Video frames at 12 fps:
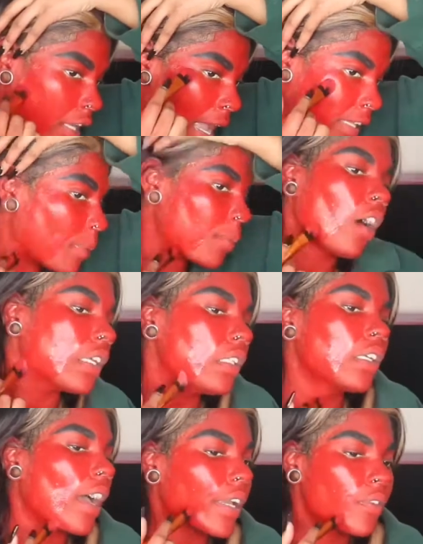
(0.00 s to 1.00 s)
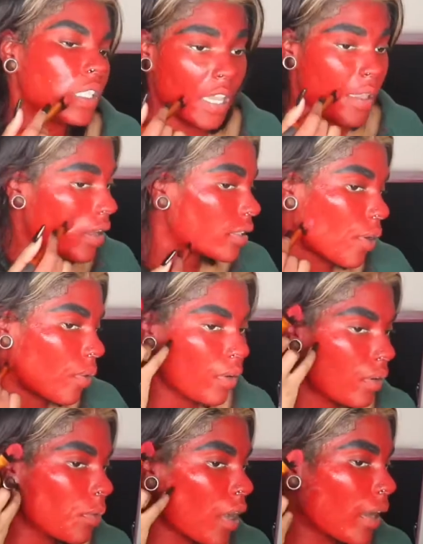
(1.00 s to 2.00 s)
the second layer.
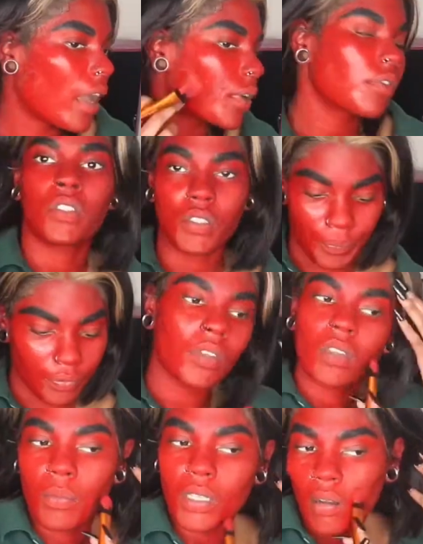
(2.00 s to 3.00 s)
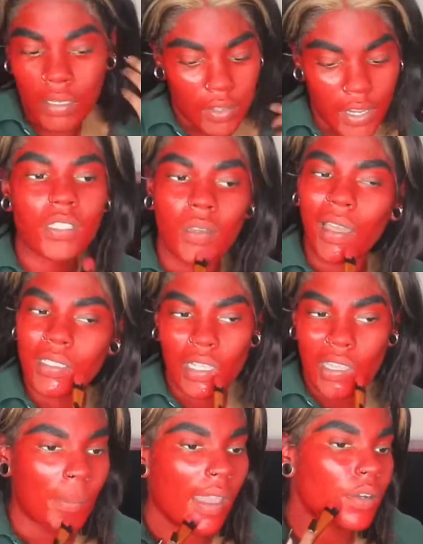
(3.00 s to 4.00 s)
But I had to get that first layer
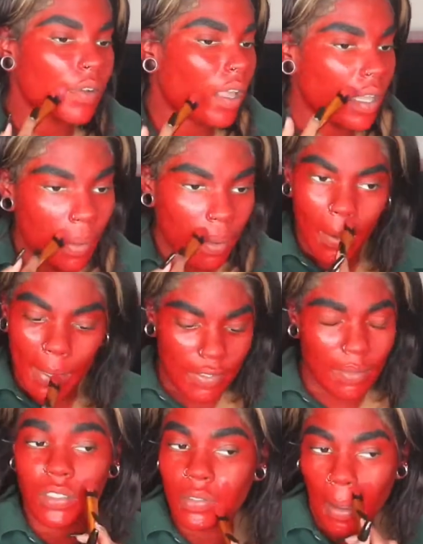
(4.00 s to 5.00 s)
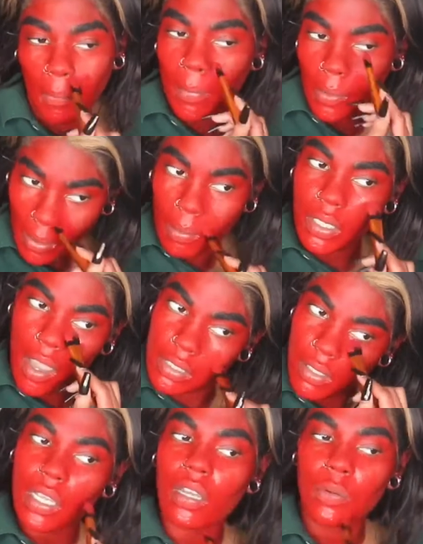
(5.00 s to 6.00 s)
off because it was terrible. My
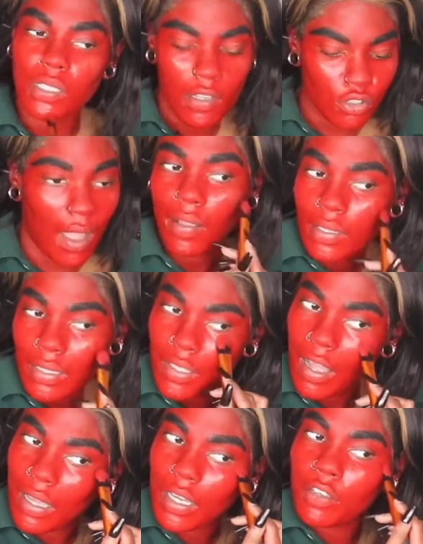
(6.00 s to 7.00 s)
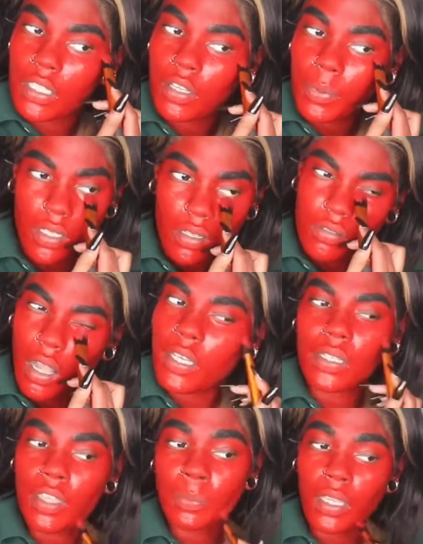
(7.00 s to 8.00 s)
forehead was fine. 2
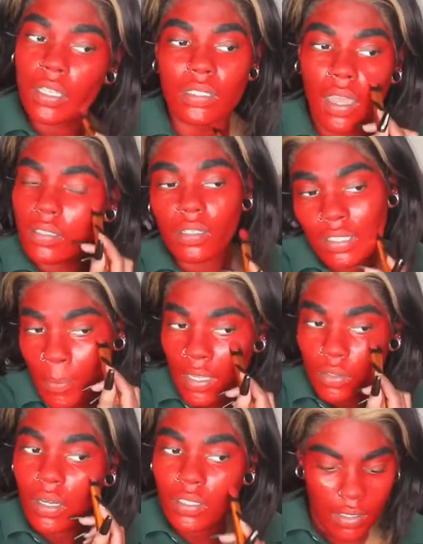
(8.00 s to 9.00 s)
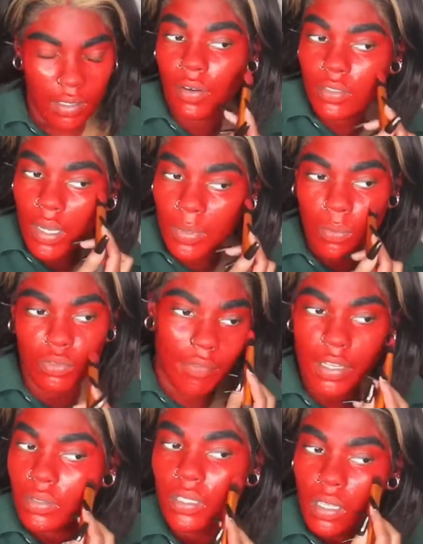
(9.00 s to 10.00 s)
layers is good for your face. I feel like
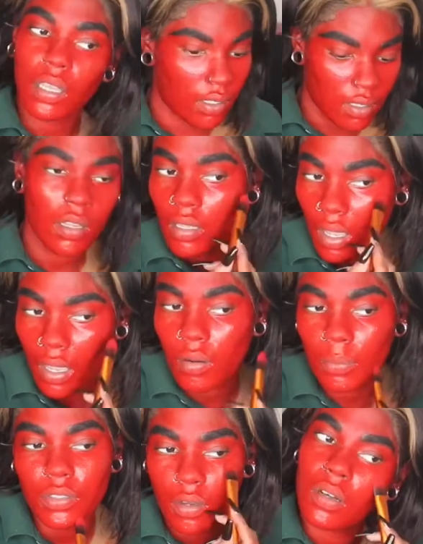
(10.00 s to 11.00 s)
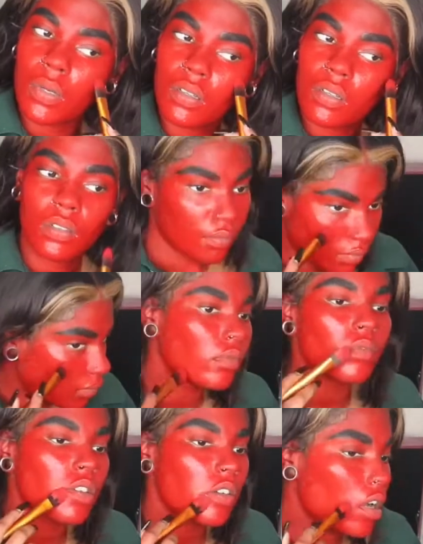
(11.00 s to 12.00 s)
that's definitely pigmented
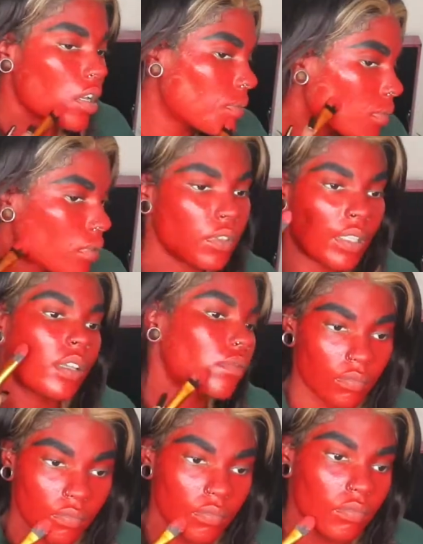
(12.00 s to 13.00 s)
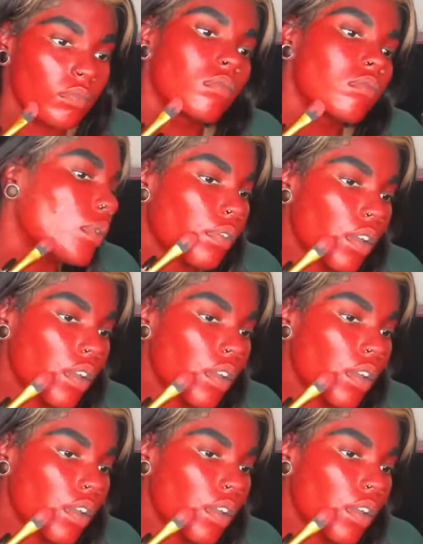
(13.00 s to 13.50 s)
enough, but definitely let